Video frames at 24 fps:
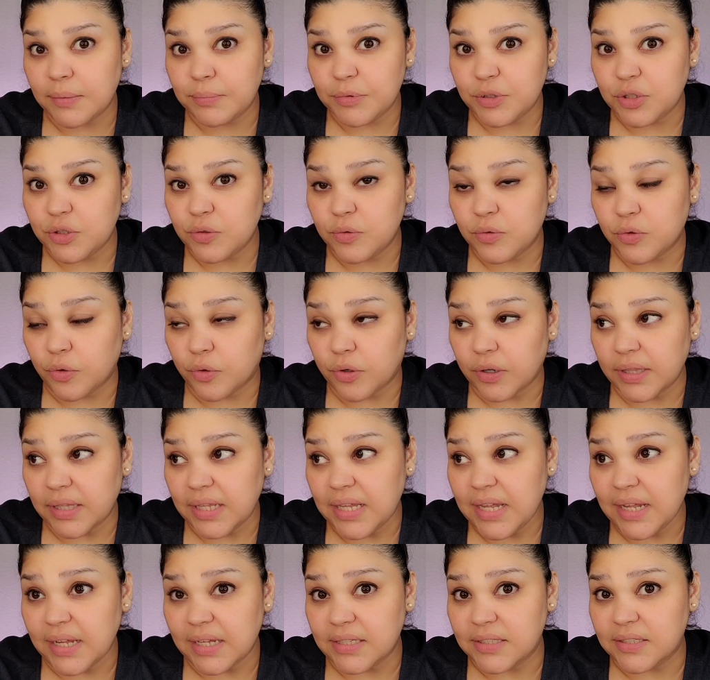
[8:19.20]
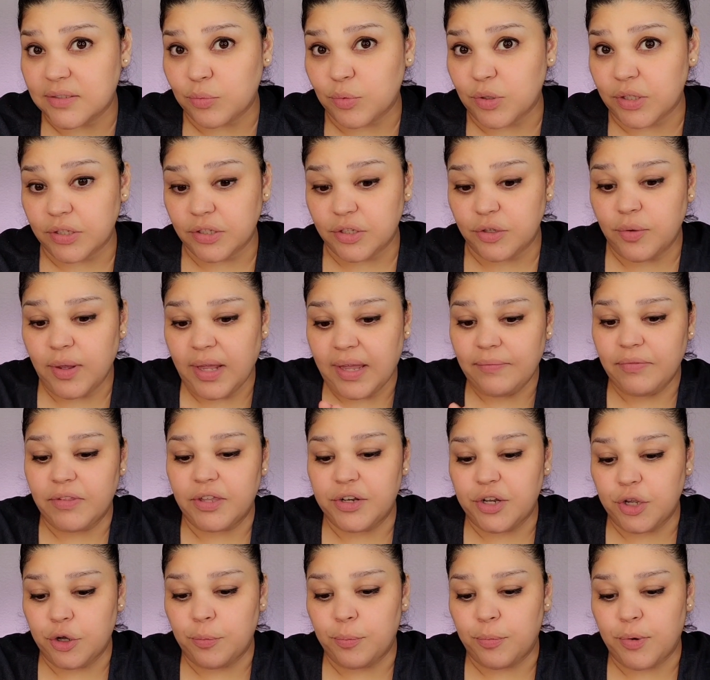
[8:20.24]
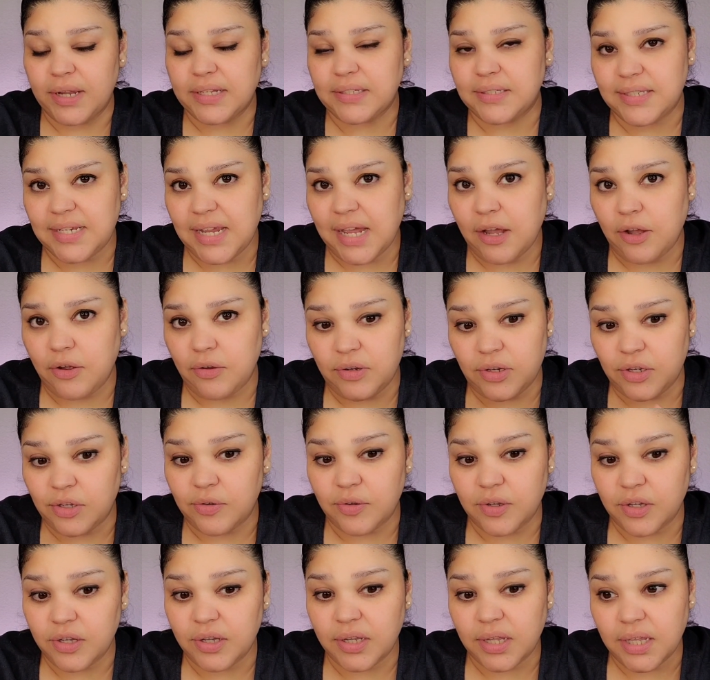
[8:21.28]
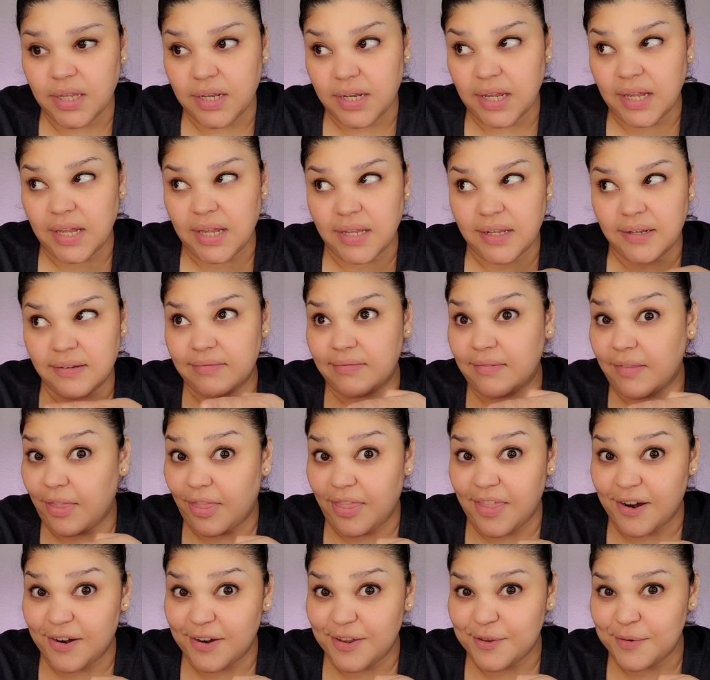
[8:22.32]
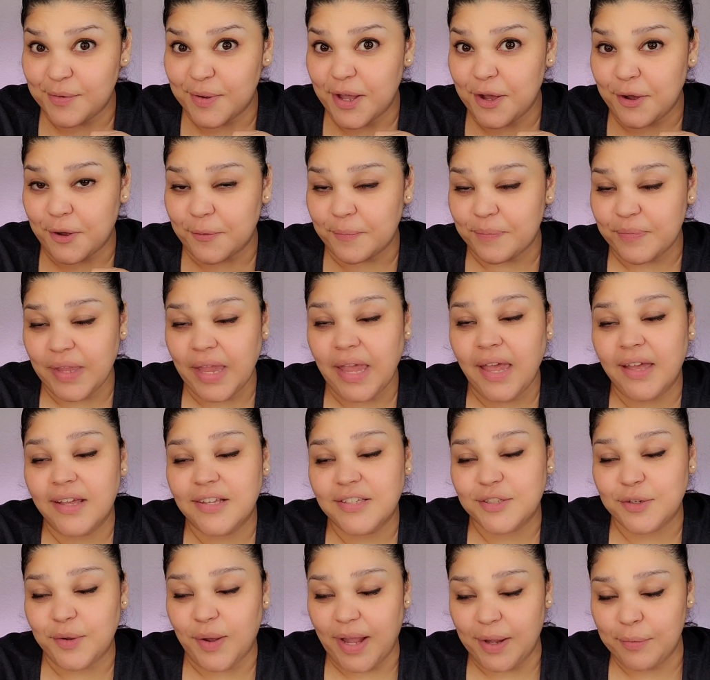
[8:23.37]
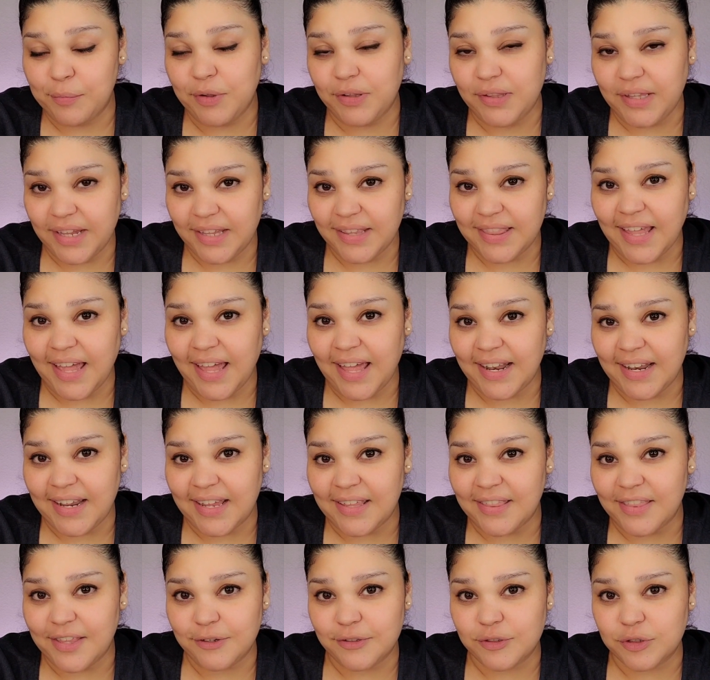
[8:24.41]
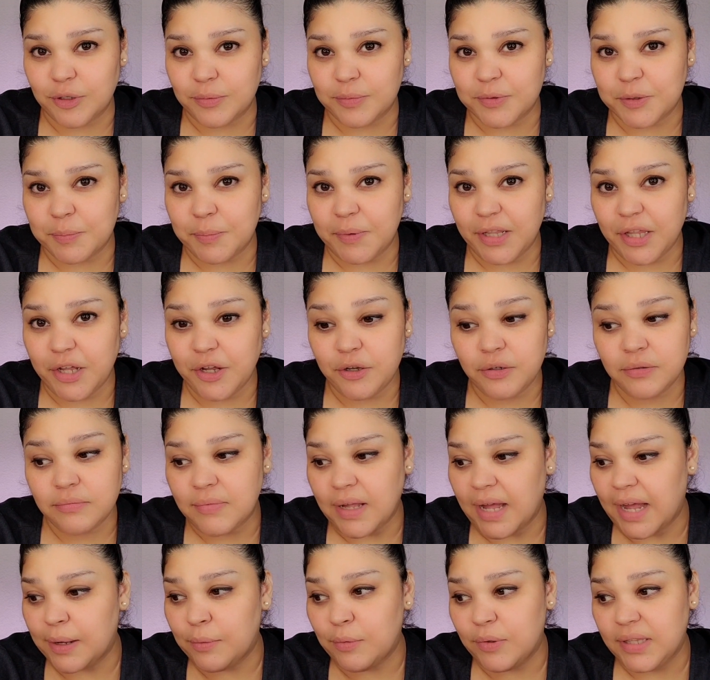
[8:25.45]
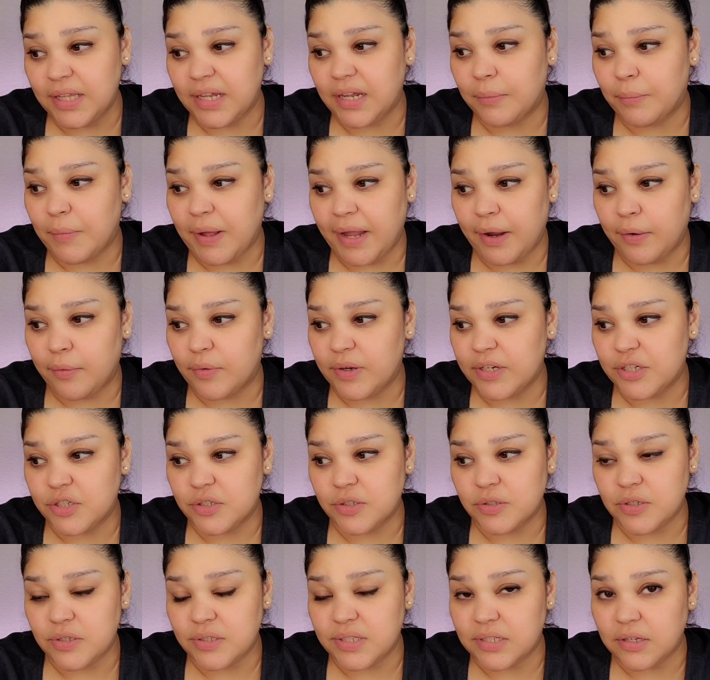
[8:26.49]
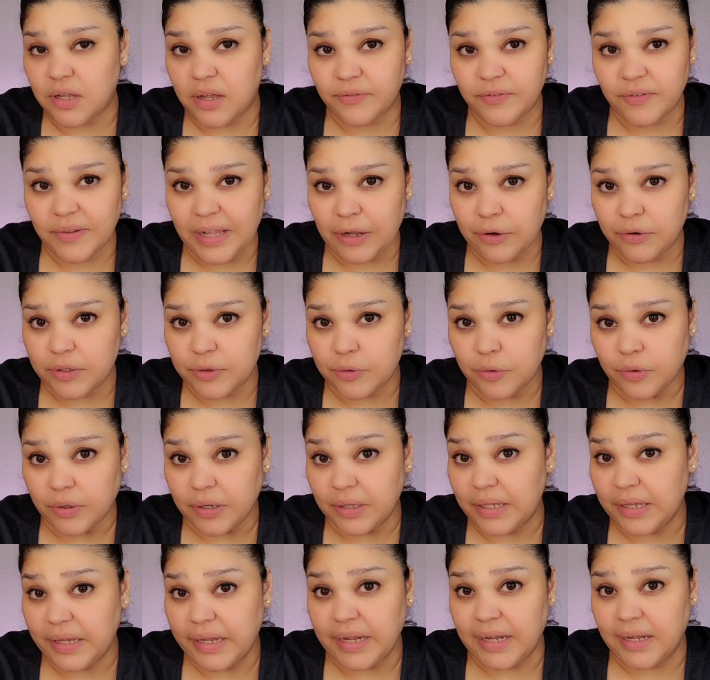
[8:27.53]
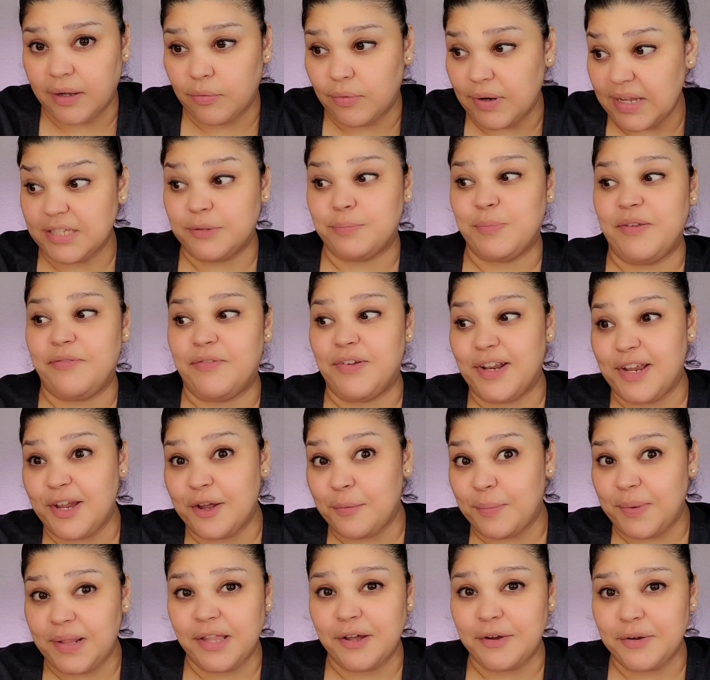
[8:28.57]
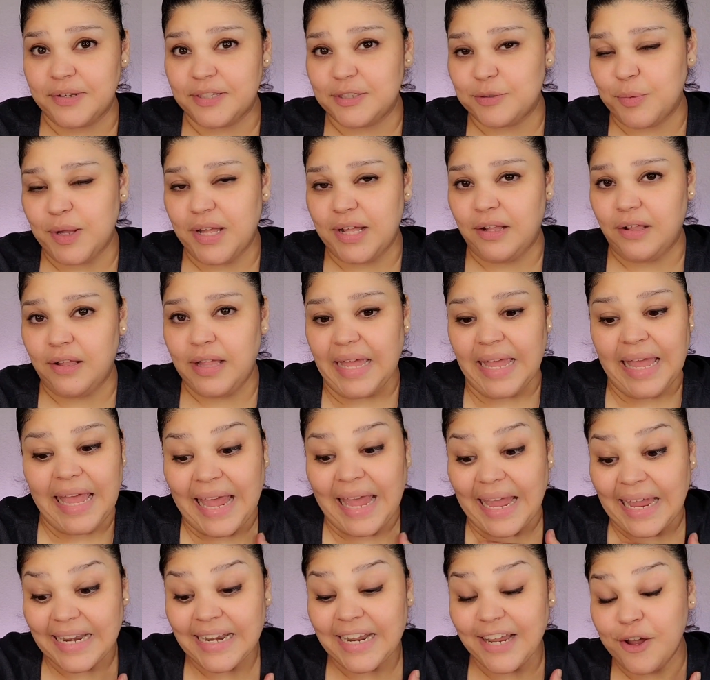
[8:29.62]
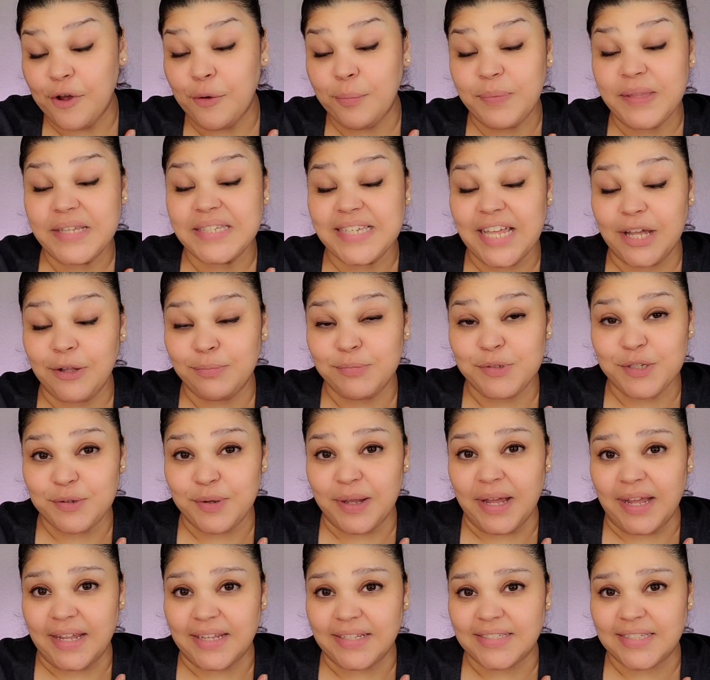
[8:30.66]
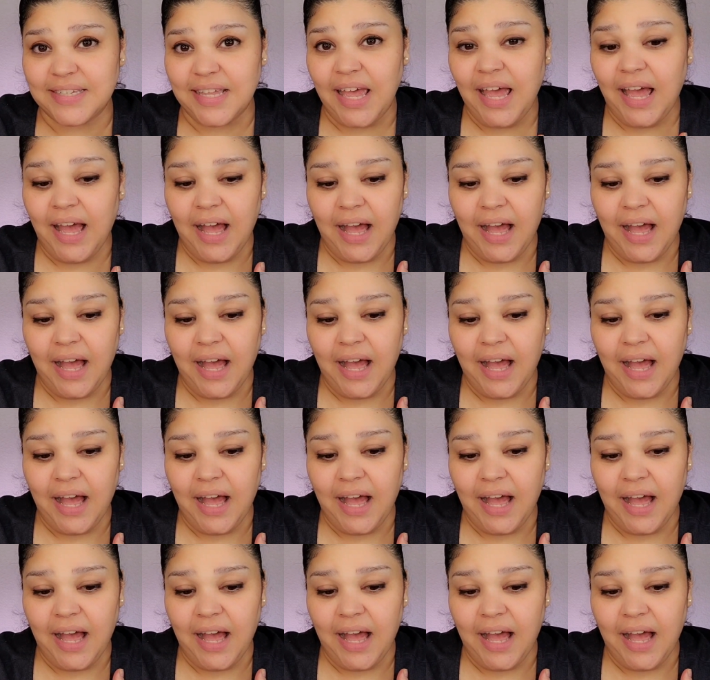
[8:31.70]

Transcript: up 2 tortillas. Well, you have the dough pressed out, you cook it, and there you go. So I will link that in the description below. I will link my original soft flour tortilla recipe video below as well. And I hope this helped you guys.